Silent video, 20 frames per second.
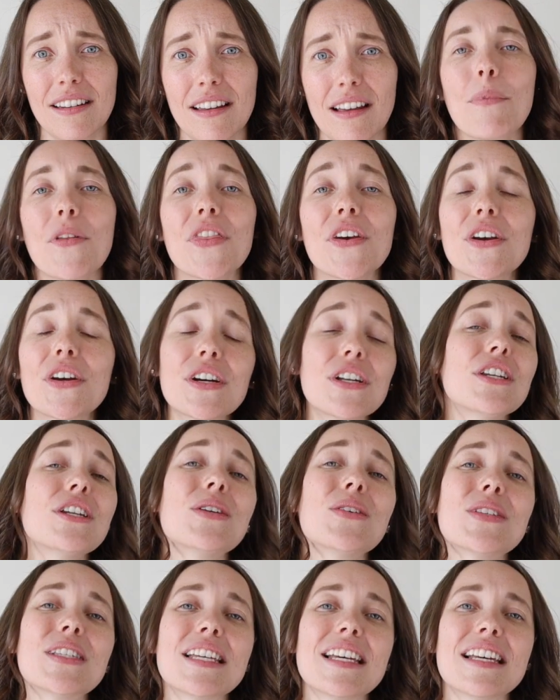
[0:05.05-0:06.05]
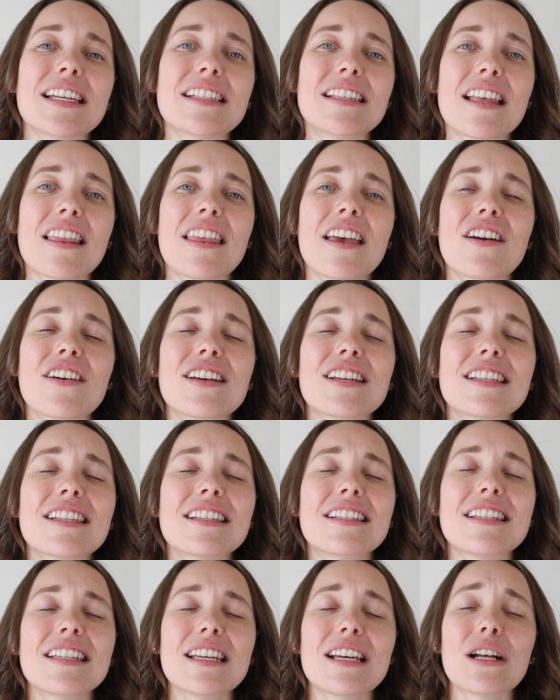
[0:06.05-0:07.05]
But the good news is there is
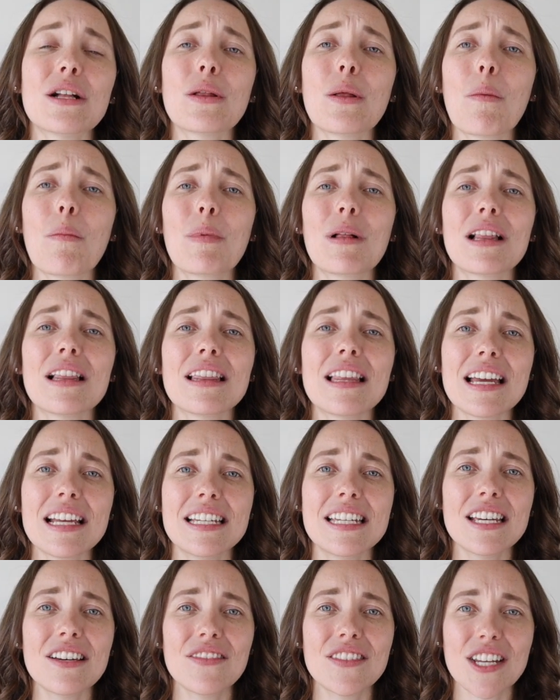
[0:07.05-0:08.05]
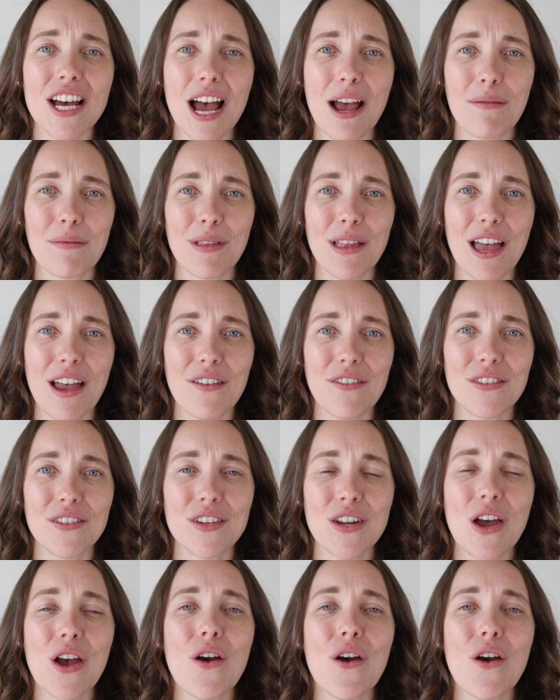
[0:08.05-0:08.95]
still plenty of time left